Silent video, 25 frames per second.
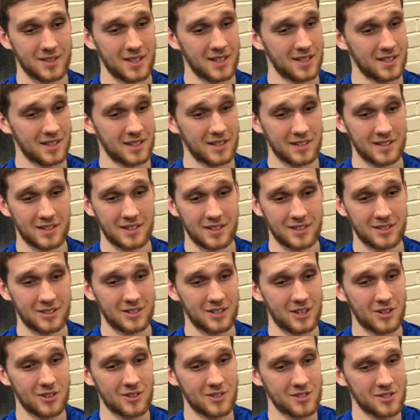And, you
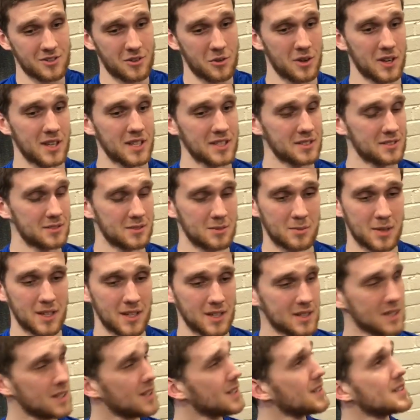know, it was just great to
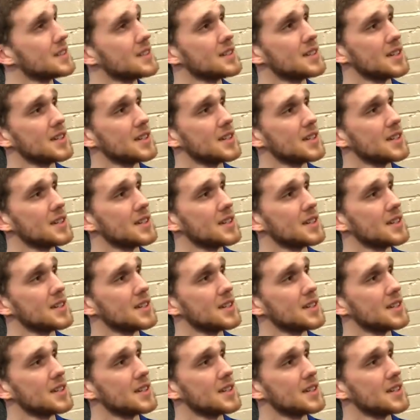make it.